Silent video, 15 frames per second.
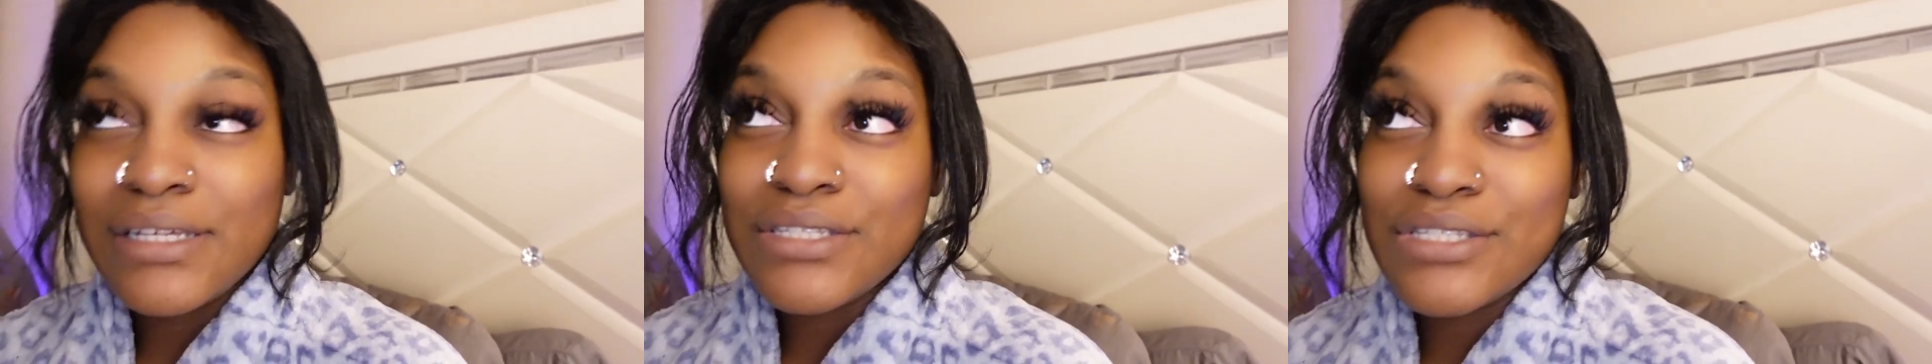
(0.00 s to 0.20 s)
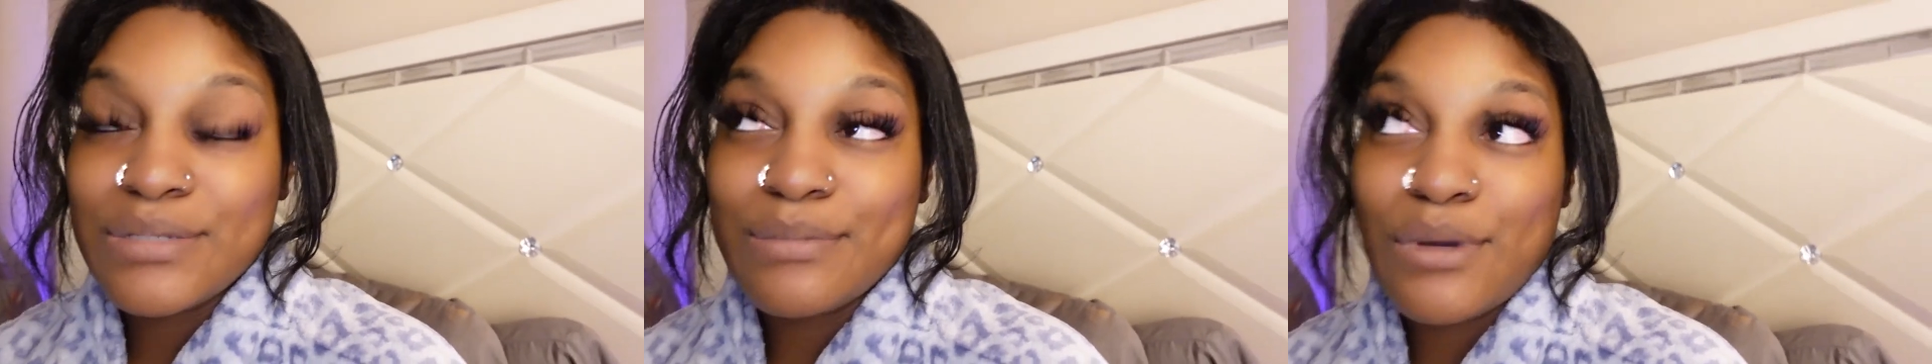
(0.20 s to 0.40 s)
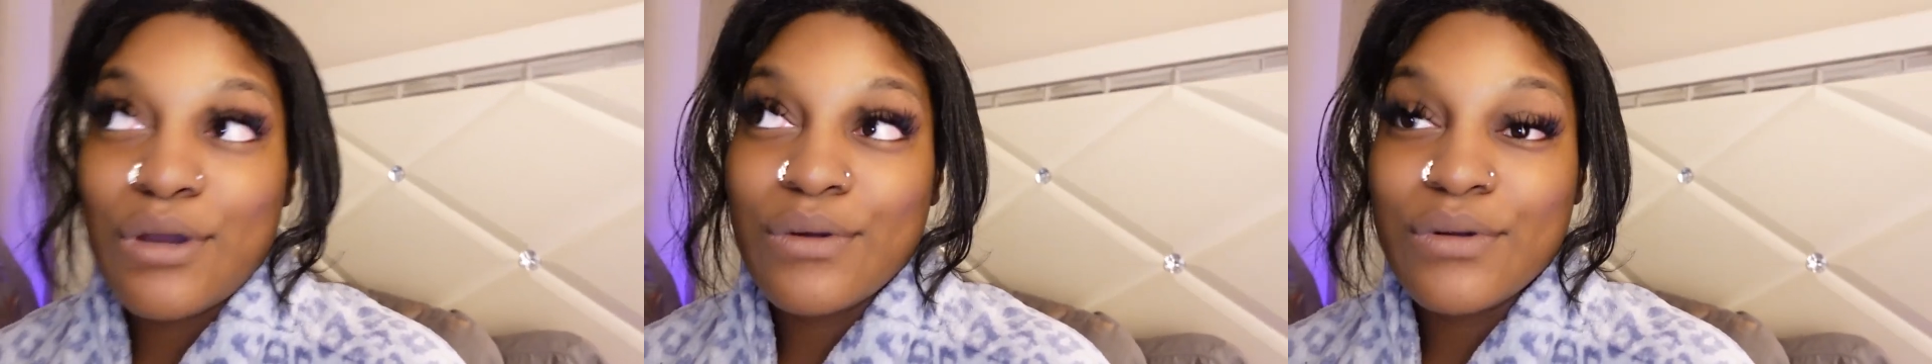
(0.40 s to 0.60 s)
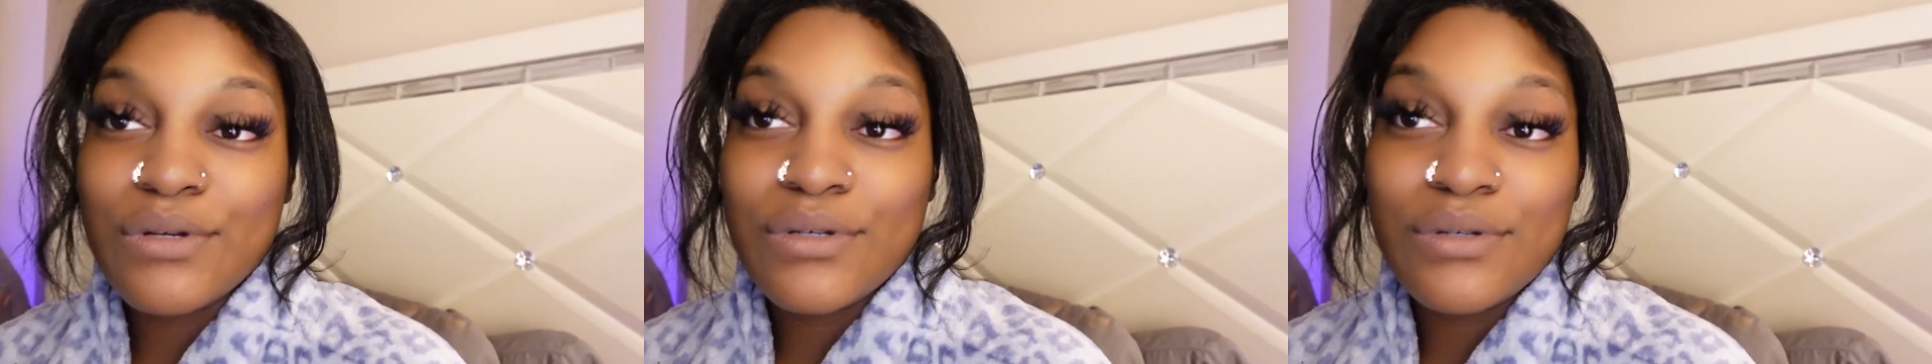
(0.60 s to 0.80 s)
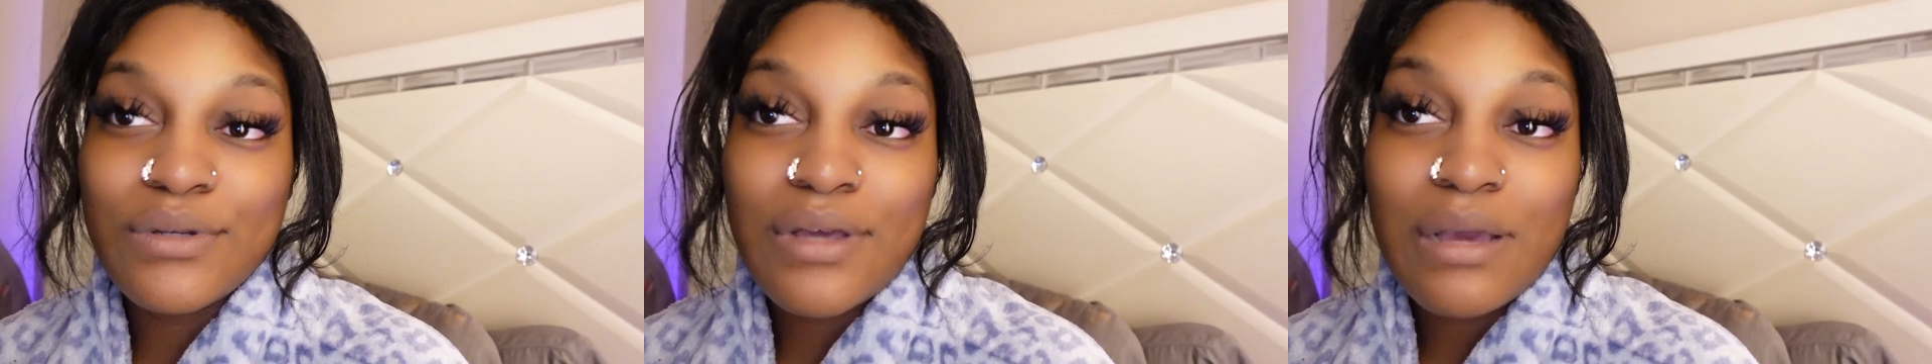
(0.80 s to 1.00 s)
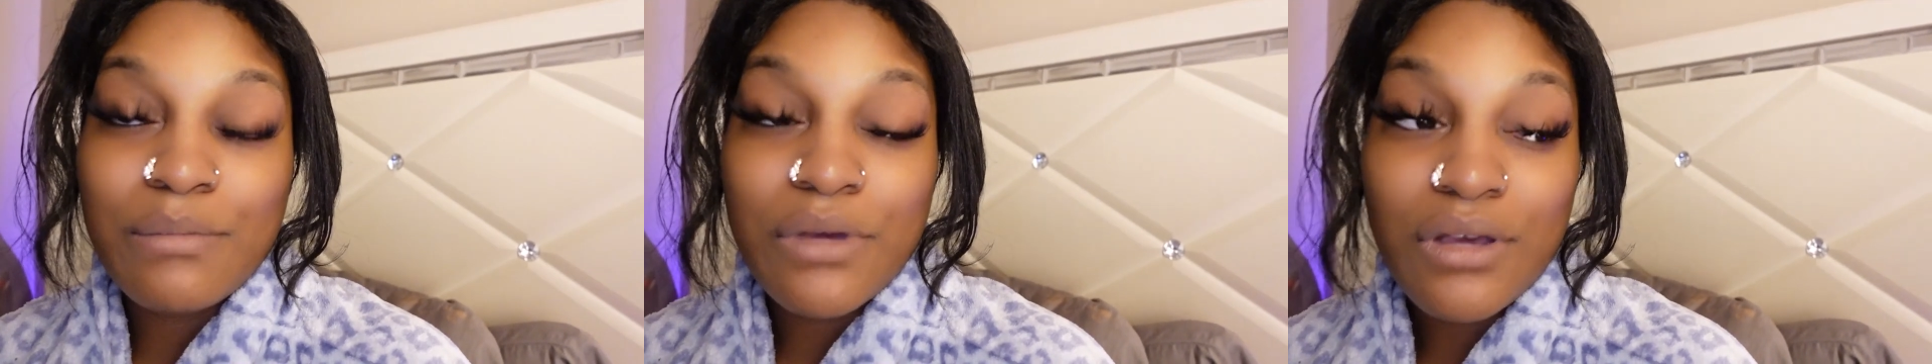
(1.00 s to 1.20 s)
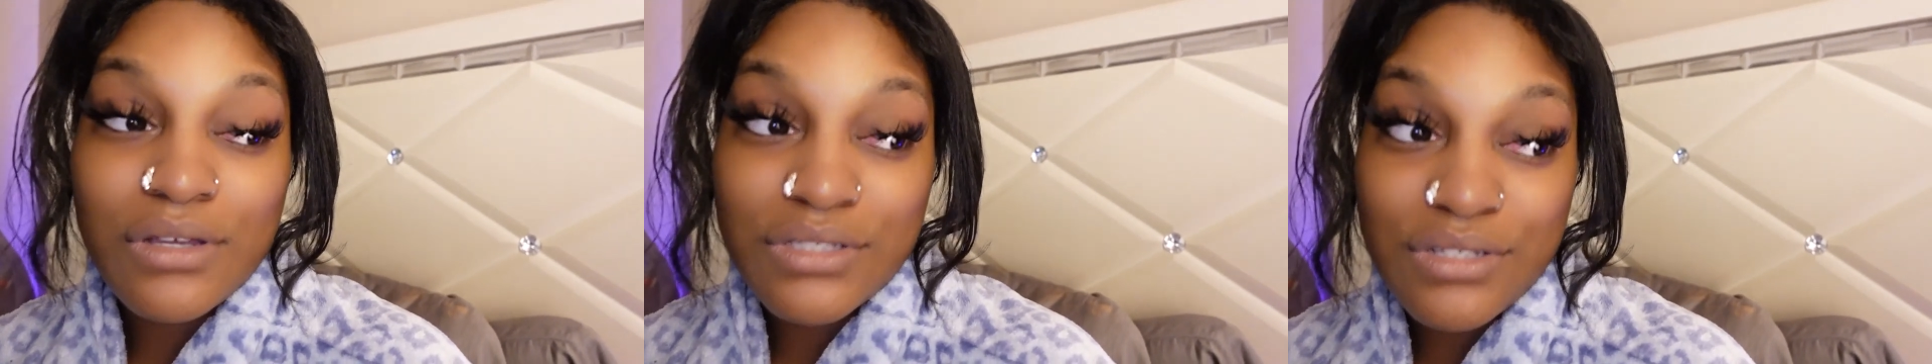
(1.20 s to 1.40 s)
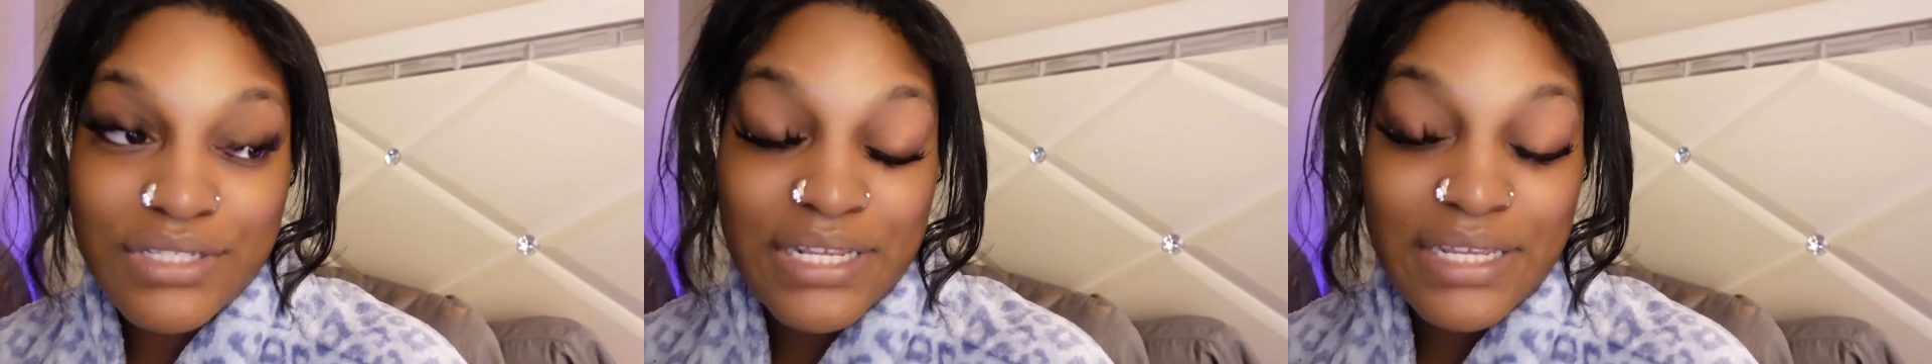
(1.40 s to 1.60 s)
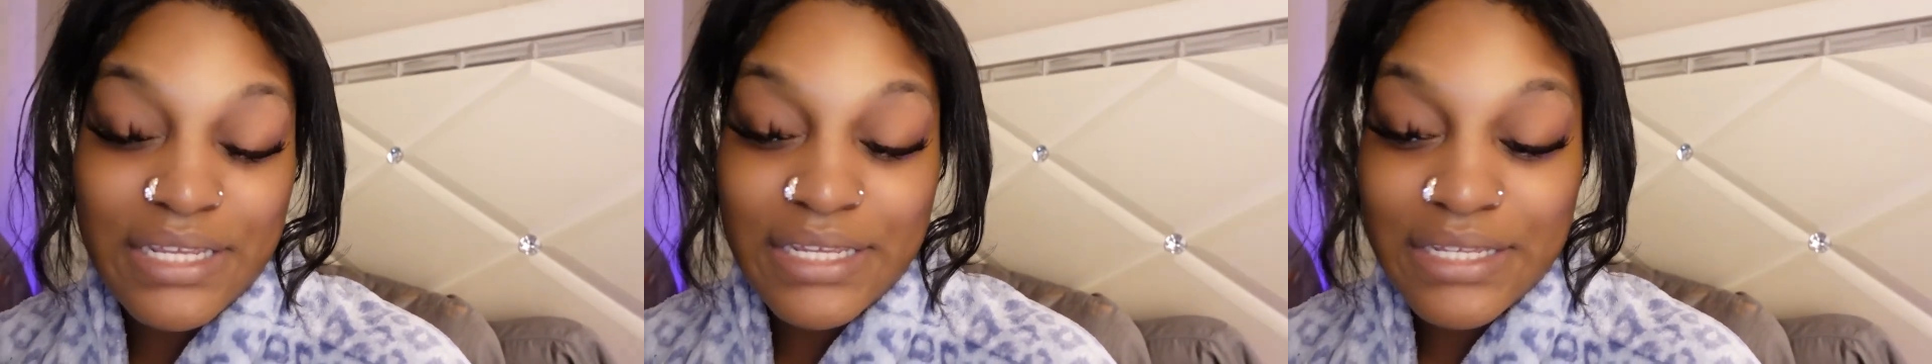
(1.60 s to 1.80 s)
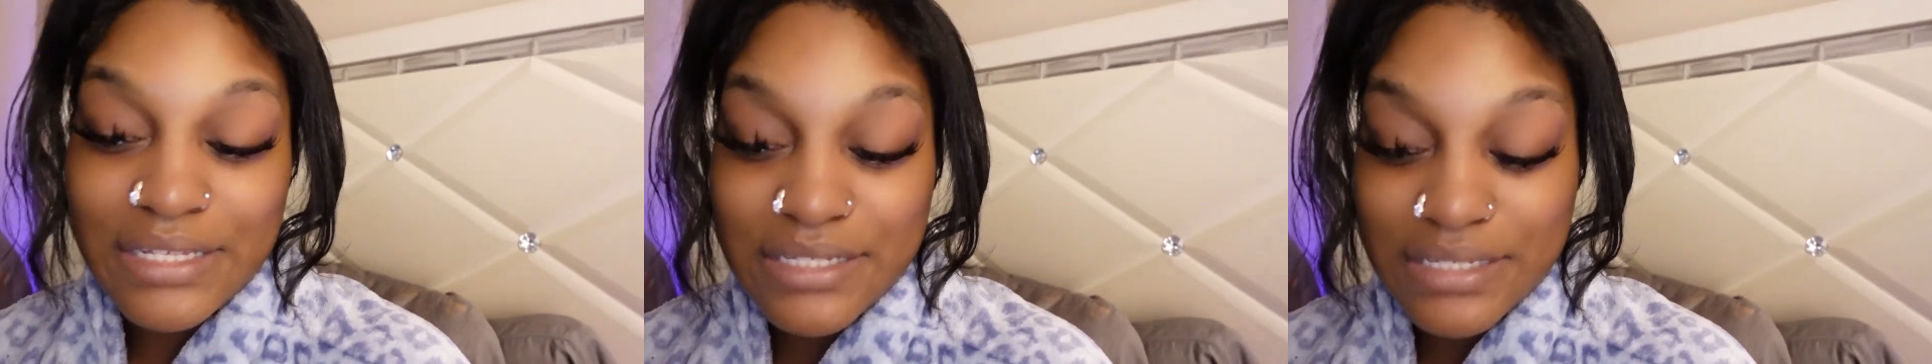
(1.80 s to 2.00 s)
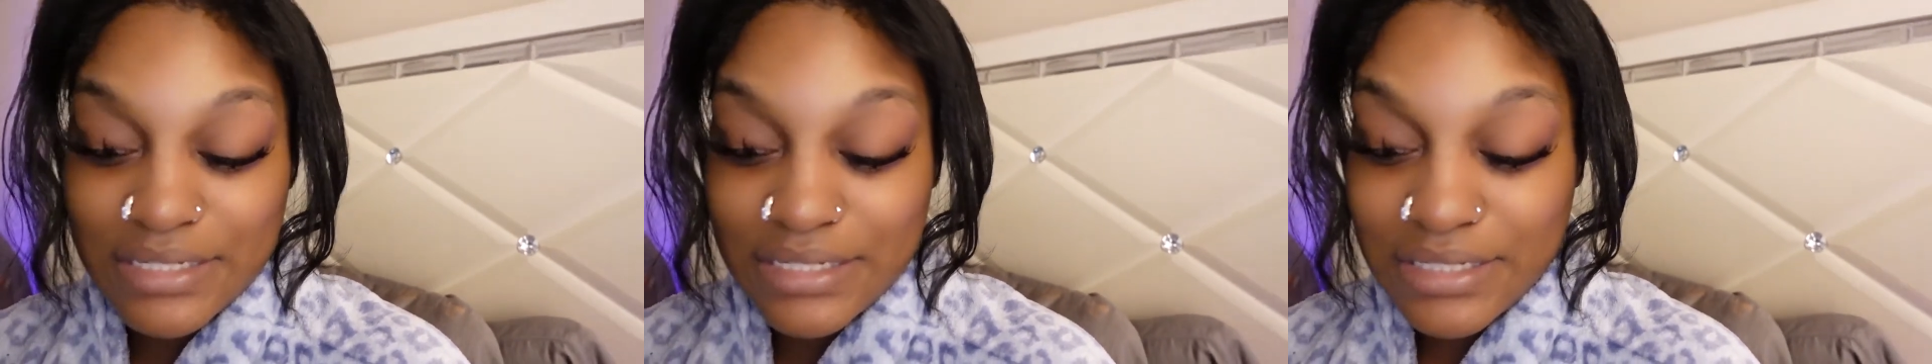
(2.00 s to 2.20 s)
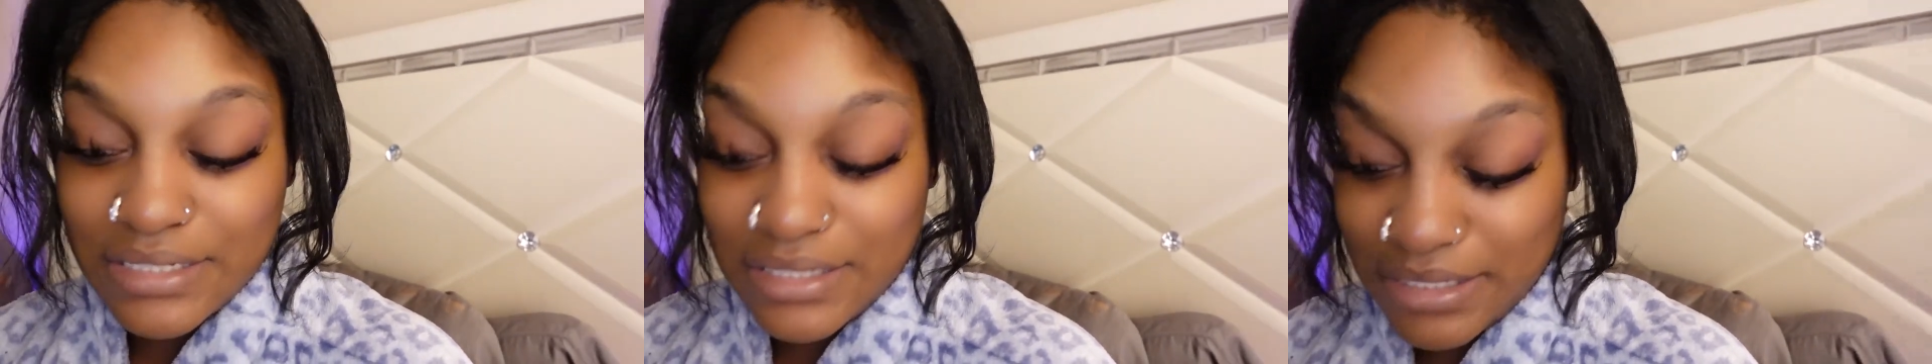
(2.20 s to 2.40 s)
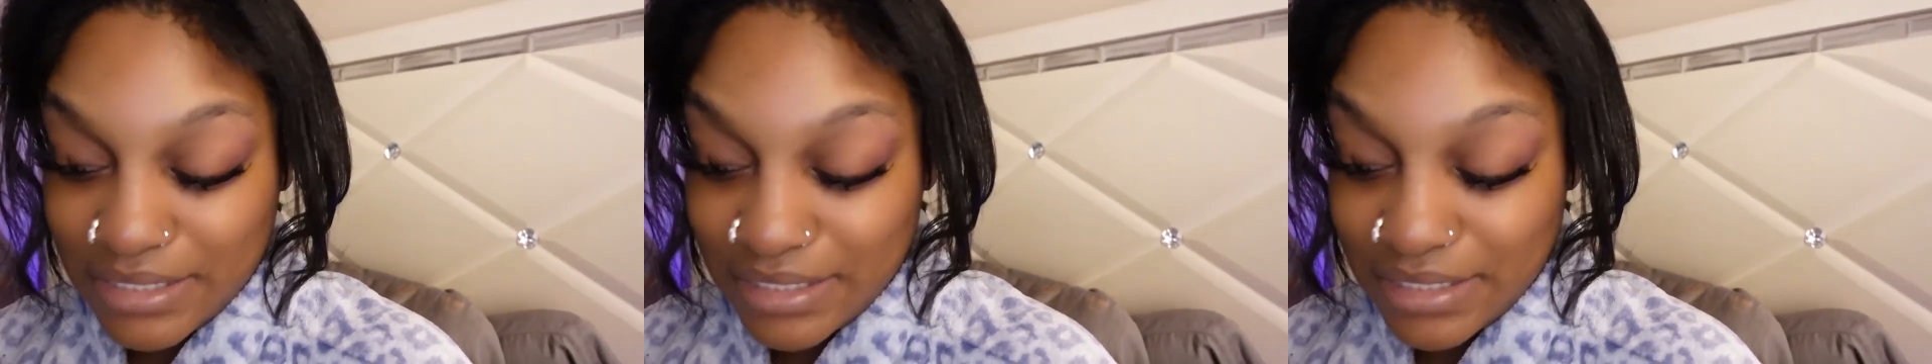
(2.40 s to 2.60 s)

Tomorrow, I'm gonna also take it easy.